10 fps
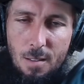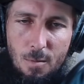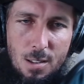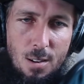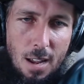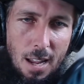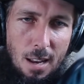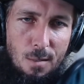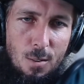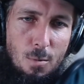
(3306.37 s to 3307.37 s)
Raise your
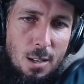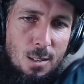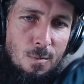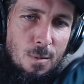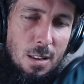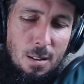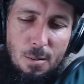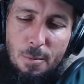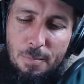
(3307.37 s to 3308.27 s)
hand if you watched the video.